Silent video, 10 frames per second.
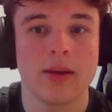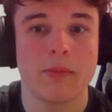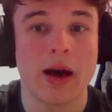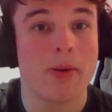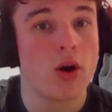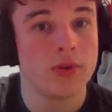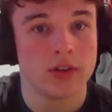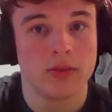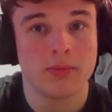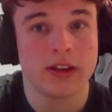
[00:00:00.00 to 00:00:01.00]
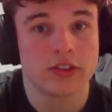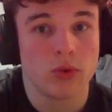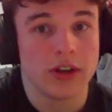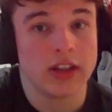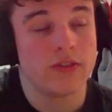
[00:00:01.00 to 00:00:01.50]
My opponent plays
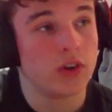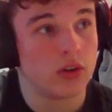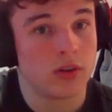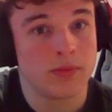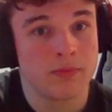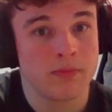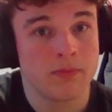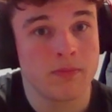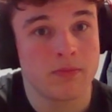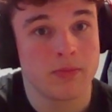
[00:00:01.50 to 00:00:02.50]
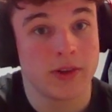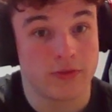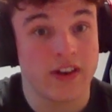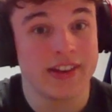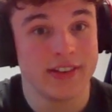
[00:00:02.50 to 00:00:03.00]
queen e4,
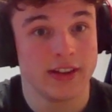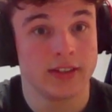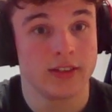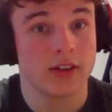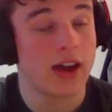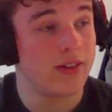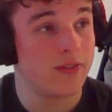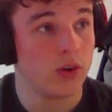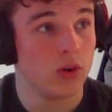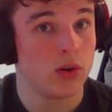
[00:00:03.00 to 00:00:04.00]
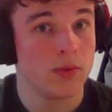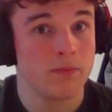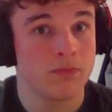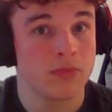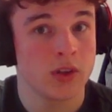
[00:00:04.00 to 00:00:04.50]
defending f4,
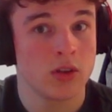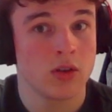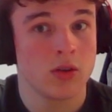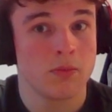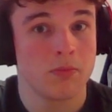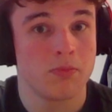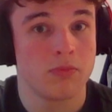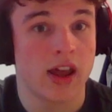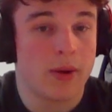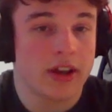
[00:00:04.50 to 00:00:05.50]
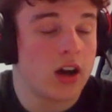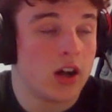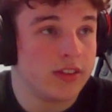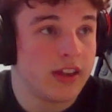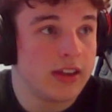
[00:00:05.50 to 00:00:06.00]
Now I
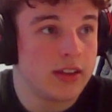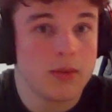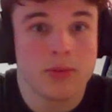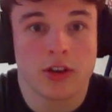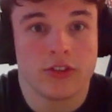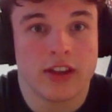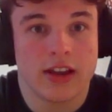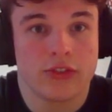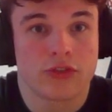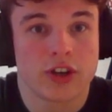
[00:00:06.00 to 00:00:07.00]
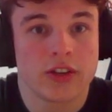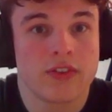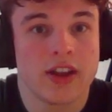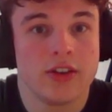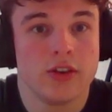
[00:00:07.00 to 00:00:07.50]
can't take it because he has 3
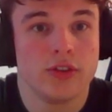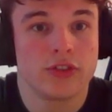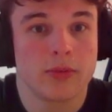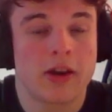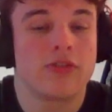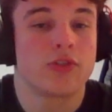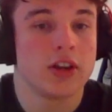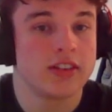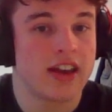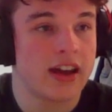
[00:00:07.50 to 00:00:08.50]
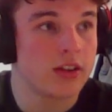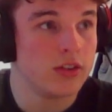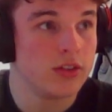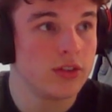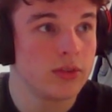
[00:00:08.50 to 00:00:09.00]
defenders to my 3
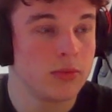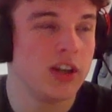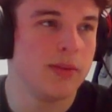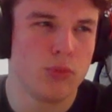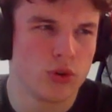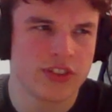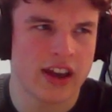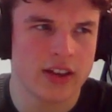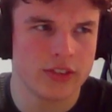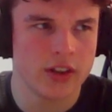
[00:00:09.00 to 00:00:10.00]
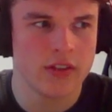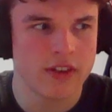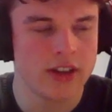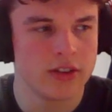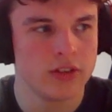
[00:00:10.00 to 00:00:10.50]
attackers. You need more attackers than
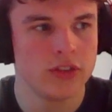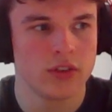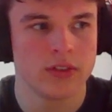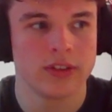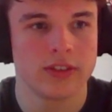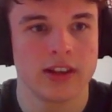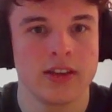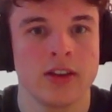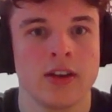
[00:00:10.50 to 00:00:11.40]
defenders, obviously.